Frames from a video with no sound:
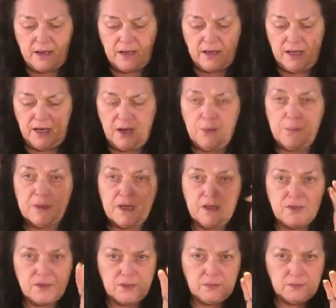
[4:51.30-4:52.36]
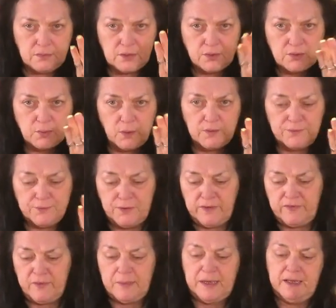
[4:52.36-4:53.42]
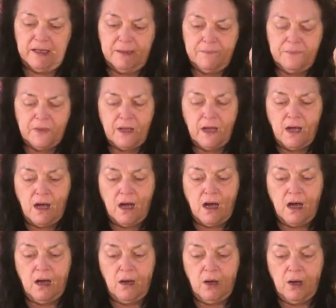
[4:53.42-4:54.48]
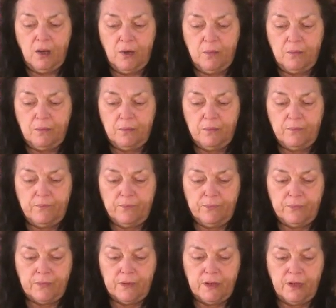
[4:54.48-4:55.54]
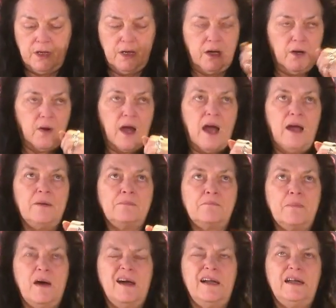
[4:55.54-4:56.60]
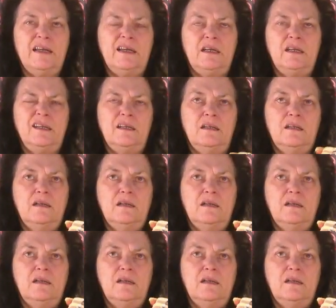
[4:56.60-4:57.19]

You know, because there's one for everybody. Um, you know, I might